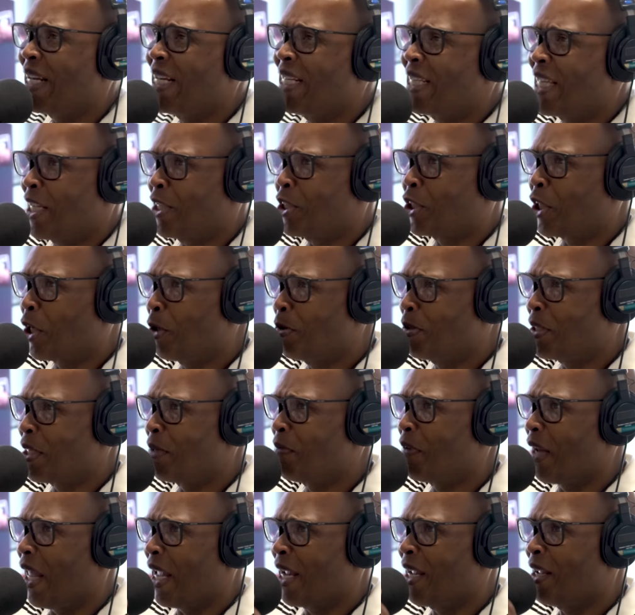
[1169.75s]
needs the
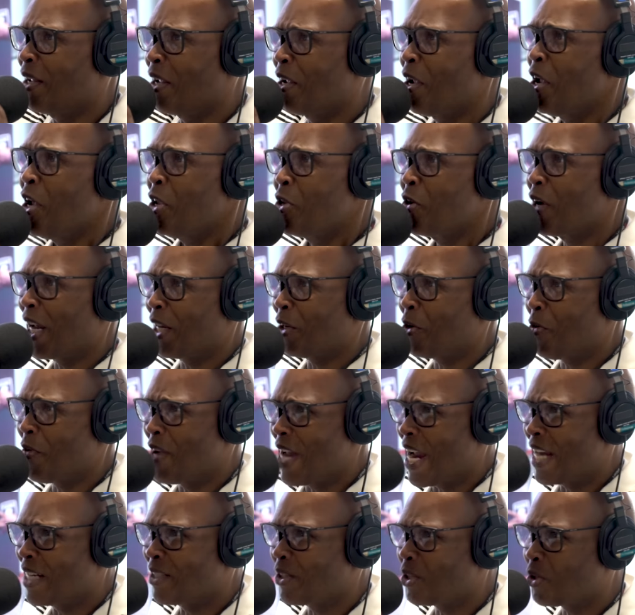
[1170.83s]
exclusive. Like, you got to
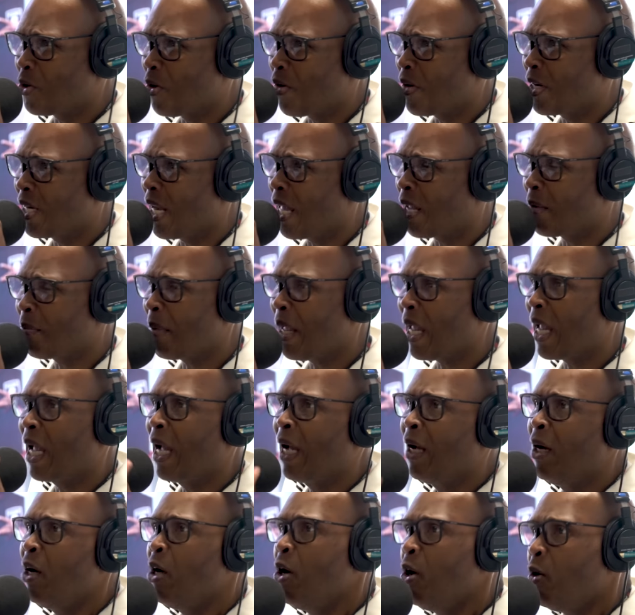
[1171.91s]
create a story. Like,
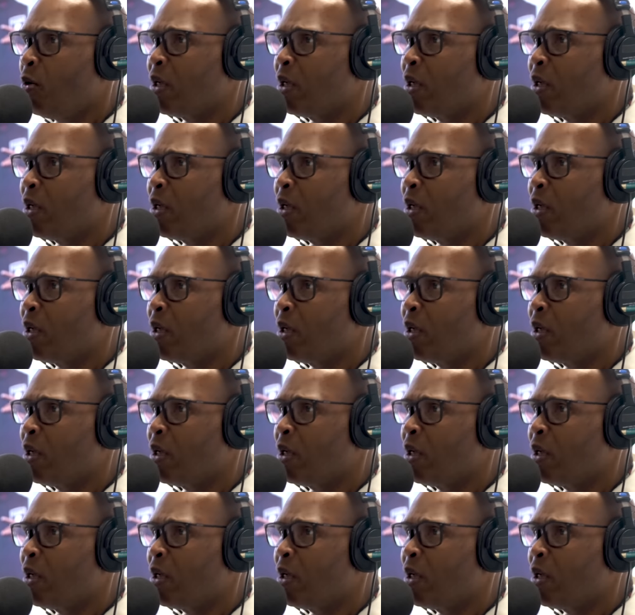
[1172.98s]
yeah.